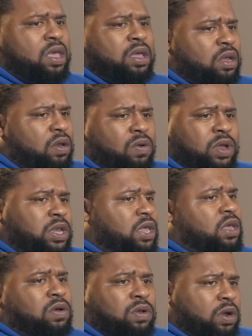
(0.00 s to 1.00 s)
a
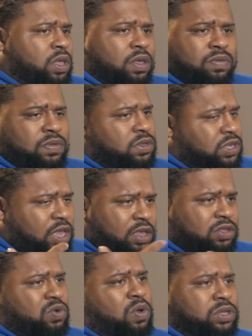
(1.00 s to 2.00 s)
deal or can sit
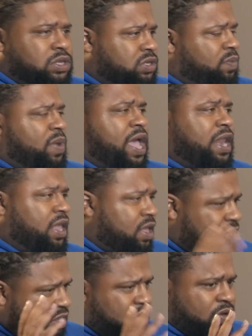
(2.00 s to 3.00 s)
and talk to somebody,
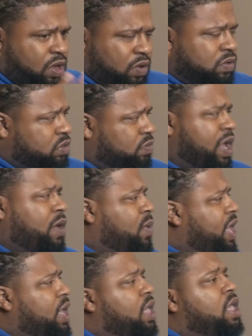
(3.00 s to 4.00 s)
the right way.